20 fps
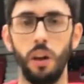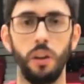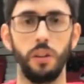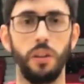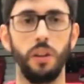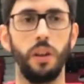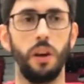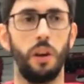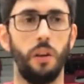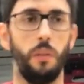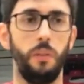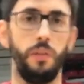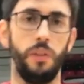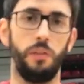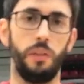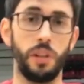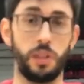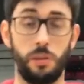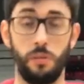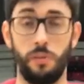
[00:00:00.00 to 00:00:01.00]
you know, the
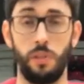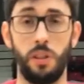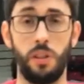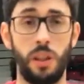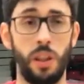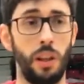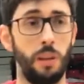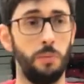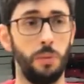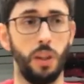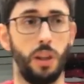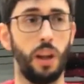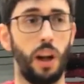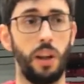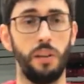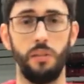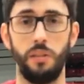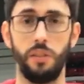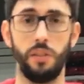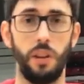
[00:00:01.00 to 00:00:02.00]
rest of the team, you
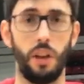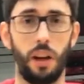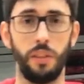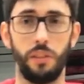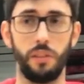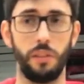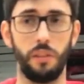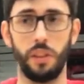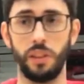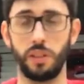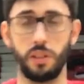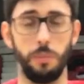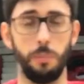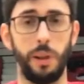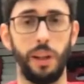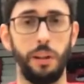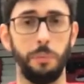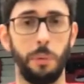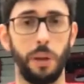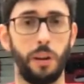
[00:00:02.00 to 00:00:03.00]
can't
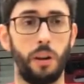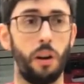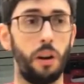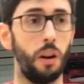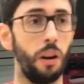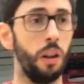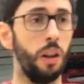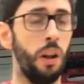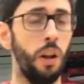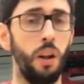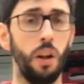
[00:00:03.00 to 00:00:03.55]
underestimate him at all.